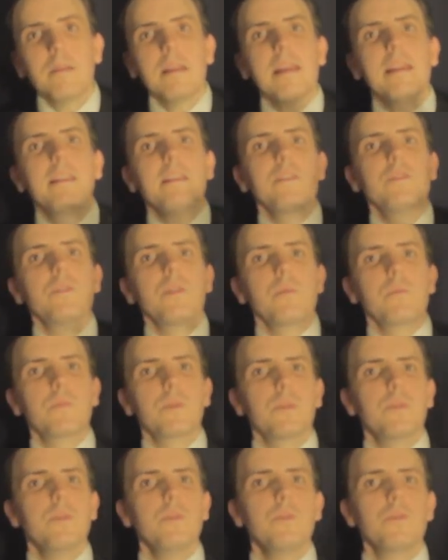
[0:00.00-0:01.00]
it has
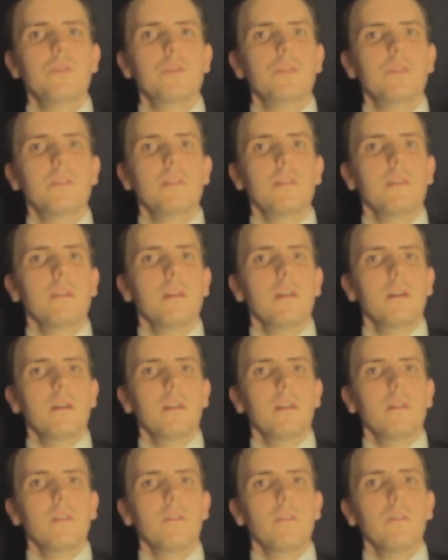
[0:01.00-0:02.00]
produced
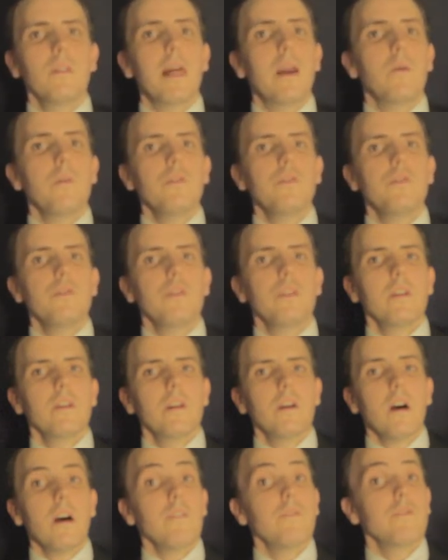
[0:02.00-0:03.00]
the language
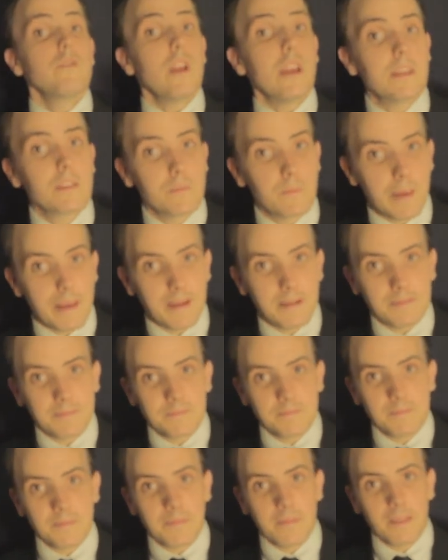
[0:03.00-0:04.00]
of Shakespeare,
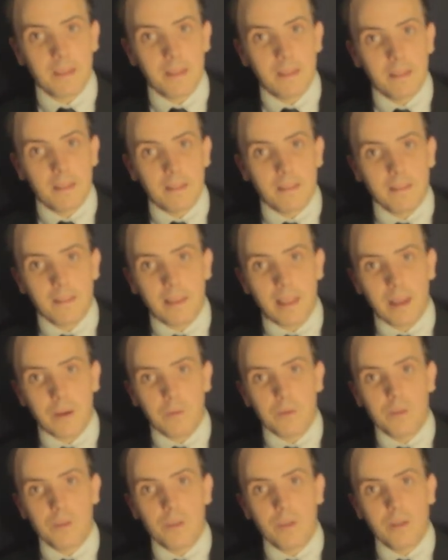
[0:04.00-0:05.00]
the
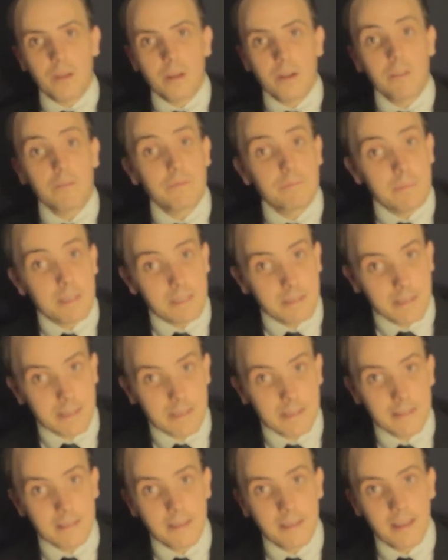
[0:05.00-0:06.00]
language of
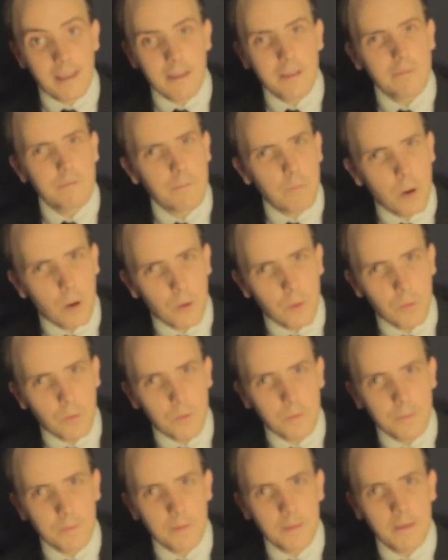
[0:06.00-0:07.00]
Milton and of Poe,
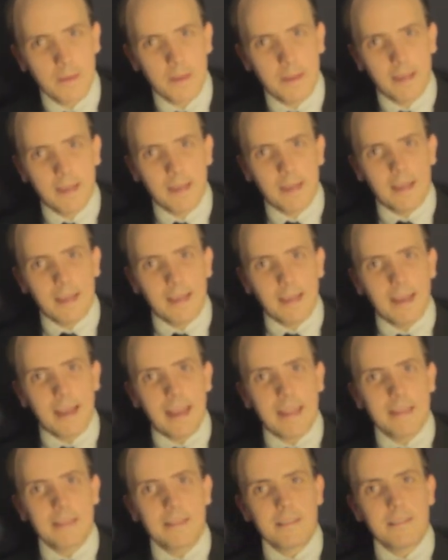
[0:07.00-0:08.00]

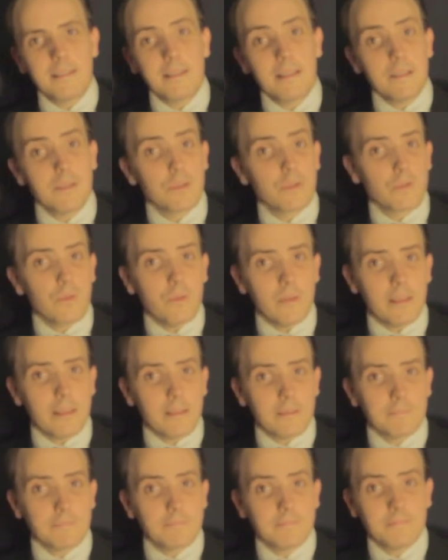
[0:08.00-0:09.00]
and is
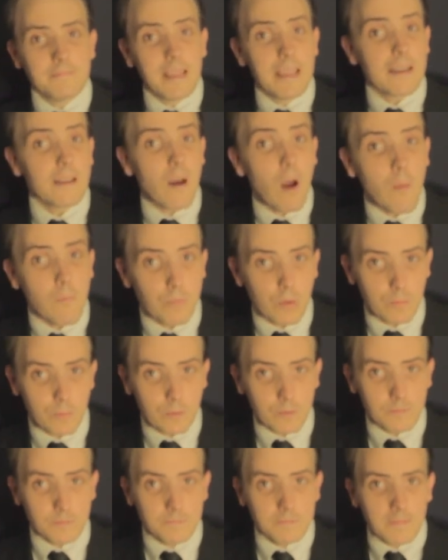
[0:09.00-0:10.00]
truly
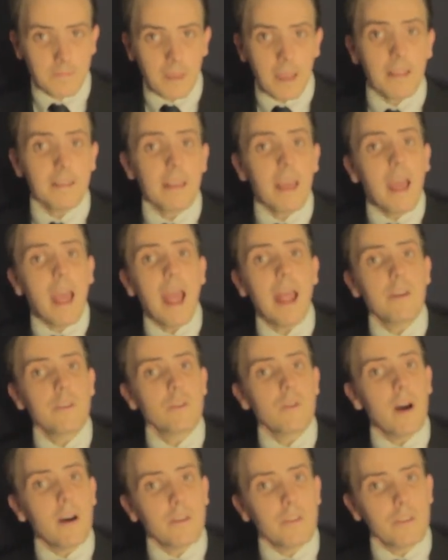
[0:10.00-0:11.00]
incomparable. And
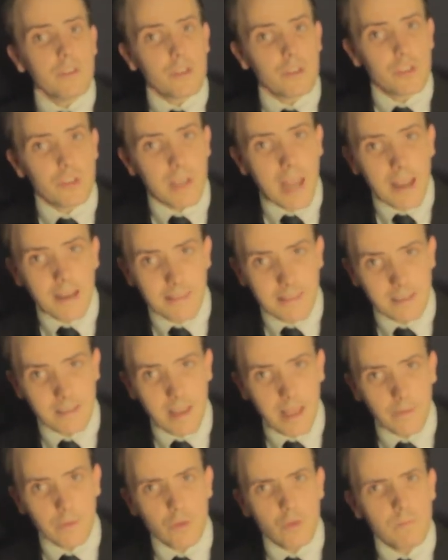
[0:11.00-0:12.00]
to understand this
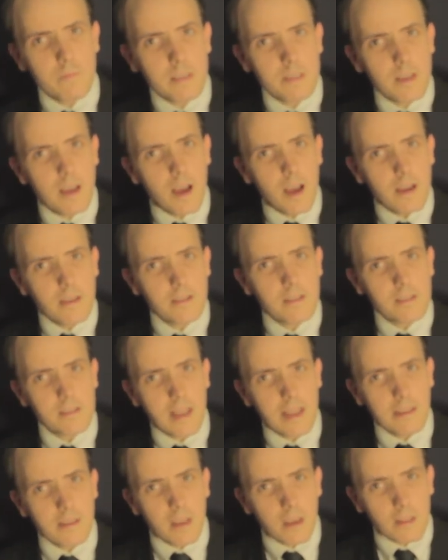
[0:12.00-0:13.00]
language, you must
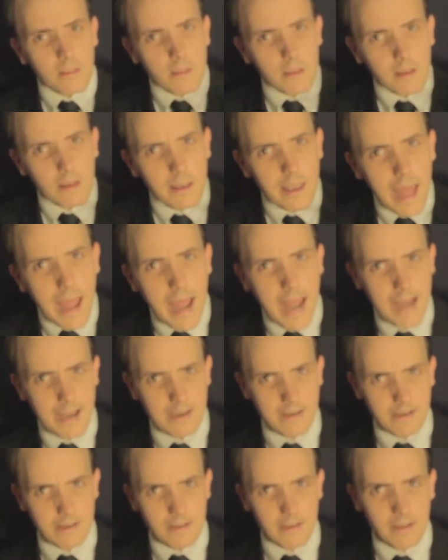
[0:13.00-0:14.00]
understand the
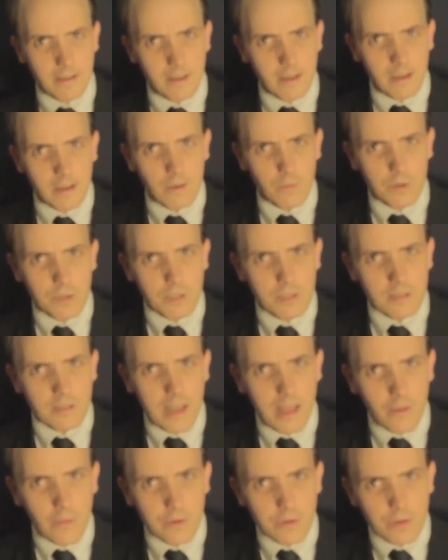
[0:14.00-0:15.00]
land in which this
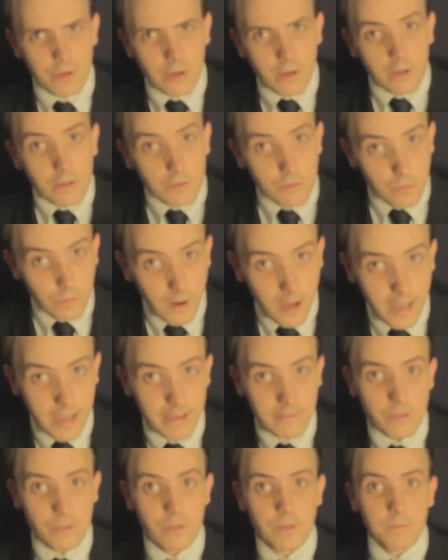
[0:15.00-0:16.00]
language
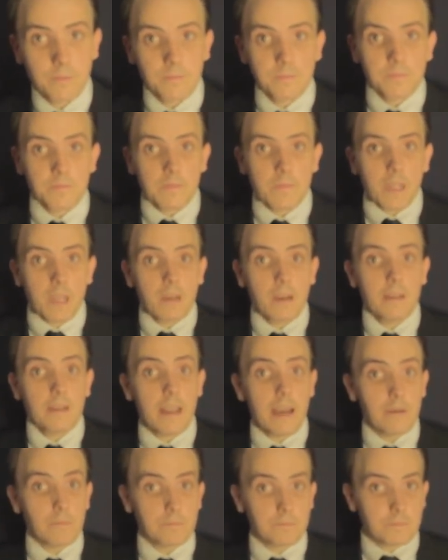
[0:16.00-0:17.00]
derives.
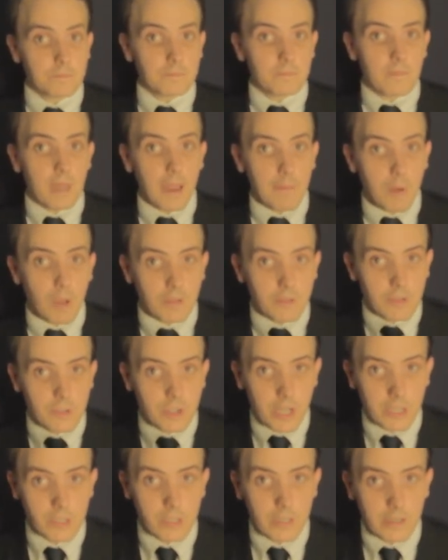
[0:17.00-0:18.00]
Now, I'm not
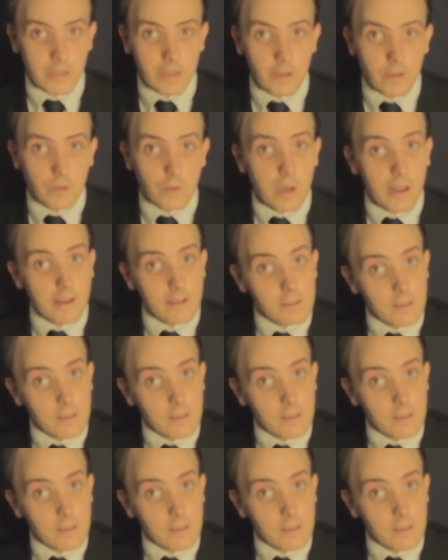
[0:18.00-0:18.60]
suggesting you take